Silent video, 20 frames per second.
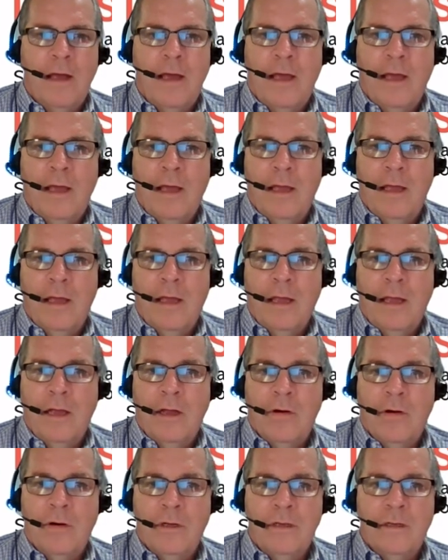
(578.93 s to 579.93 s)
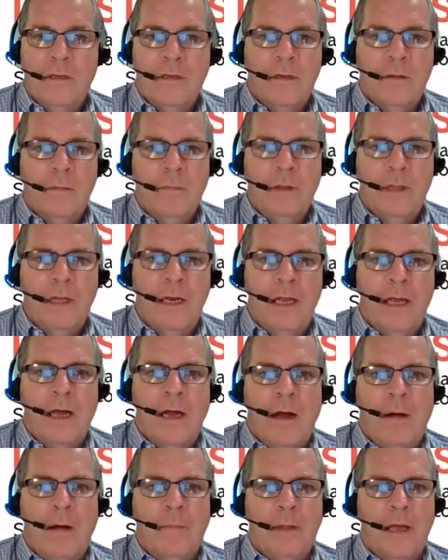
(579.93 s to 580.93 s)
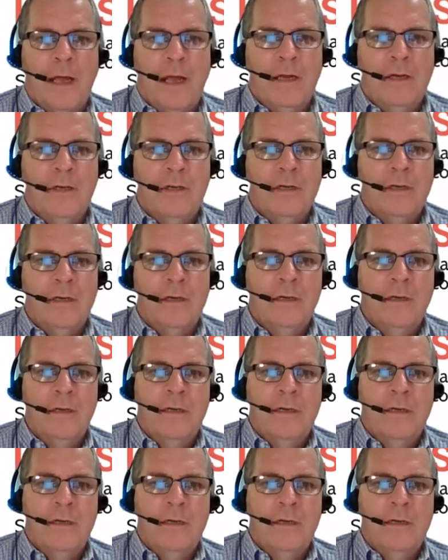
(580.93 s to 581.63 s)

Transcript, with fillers: a increased bleeding complication.